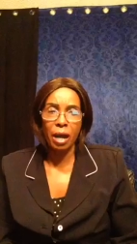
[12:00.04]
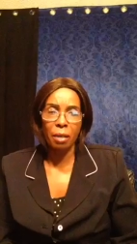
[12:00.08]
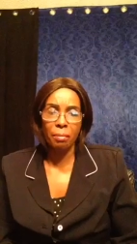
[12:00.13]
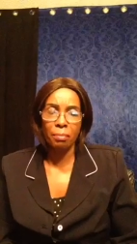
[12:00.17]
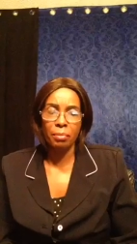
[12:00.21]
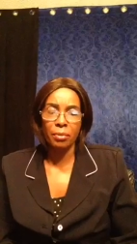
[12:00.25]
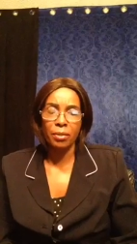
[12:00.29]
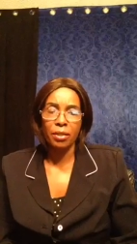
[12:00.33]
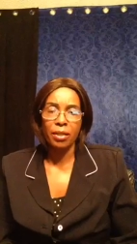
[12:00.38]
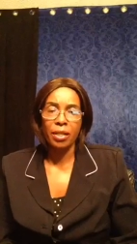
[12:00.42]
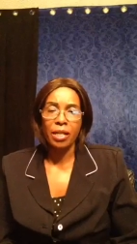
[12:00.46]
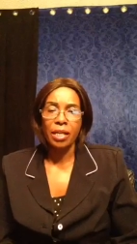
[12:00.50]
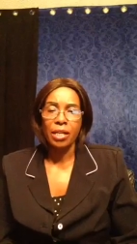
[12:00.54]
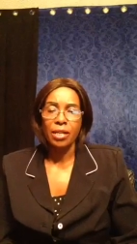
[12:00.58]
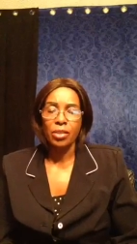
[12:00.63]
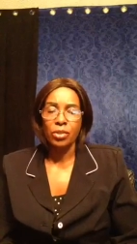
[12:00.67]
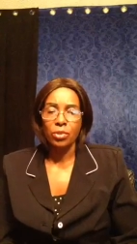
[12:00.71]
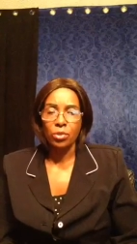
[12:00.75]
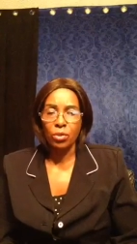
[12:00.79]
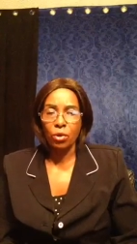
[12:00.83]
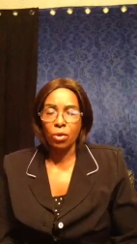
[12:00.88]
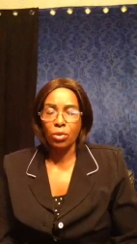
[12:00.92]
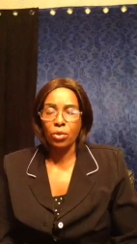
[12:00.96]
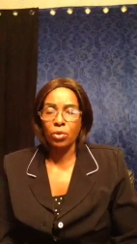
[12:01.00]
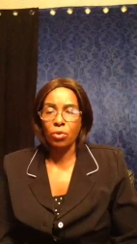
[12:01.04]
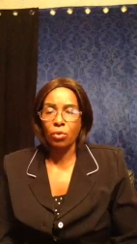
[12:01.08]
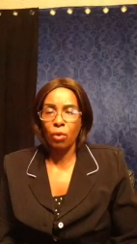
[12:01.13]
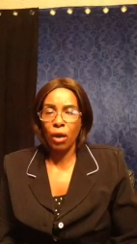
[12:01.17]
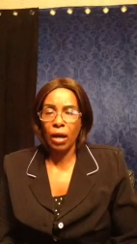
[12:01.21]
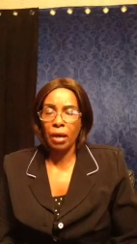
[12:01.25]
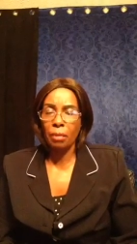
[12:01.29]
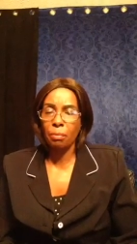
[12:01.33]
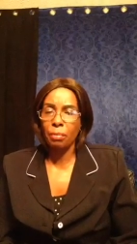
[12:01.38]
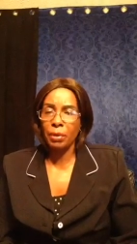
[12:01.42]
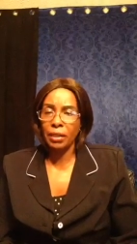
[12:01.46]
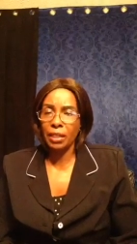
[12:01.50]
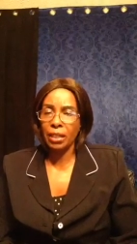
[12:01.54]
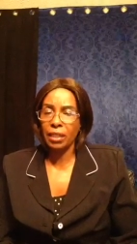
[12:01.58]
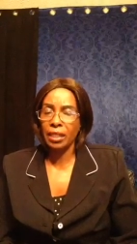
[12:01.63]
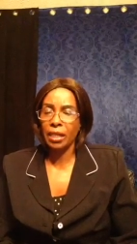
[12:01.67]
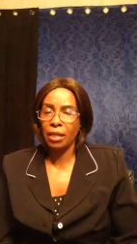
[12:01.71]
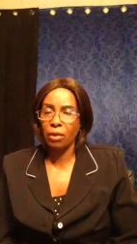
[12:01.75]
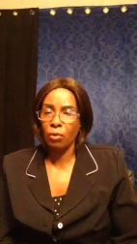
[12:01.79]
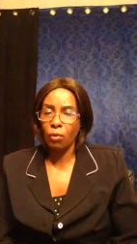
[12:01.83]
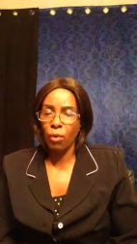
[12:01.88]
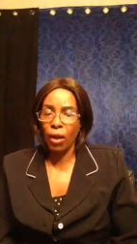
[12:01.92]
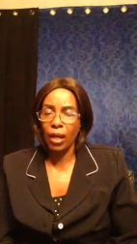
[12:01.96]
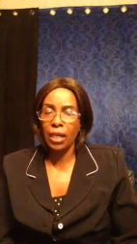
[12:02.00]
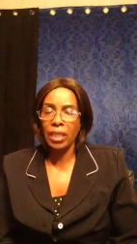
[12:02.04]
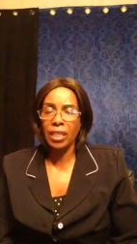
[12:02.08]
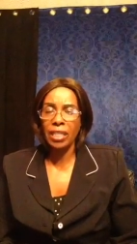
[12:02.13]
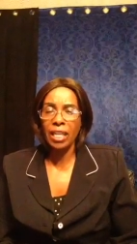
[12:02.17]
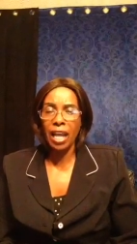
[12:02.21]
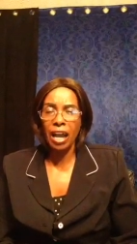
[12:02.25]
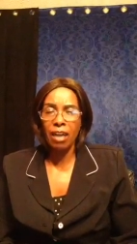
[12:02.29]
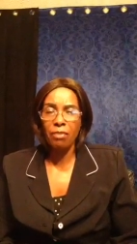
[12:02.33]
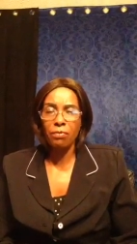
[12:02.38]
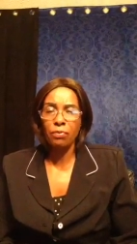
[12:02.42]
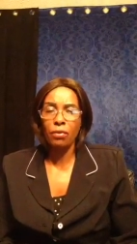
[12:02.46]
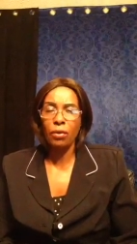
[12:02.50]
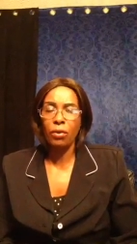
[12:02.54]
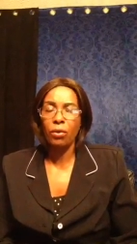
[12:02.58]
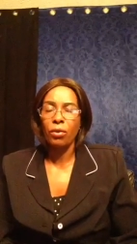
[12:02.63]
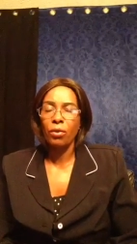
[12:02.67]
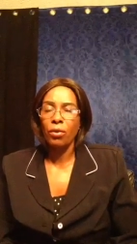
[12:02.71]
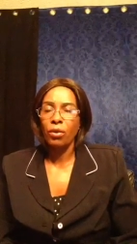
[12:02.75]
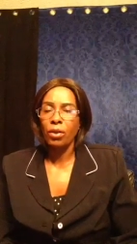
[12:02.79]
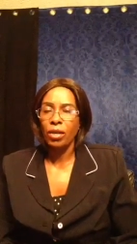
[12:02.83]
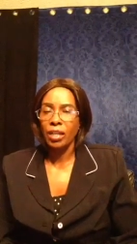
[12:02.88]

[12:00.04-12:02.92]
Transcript: up. So two are better than one. Therefore,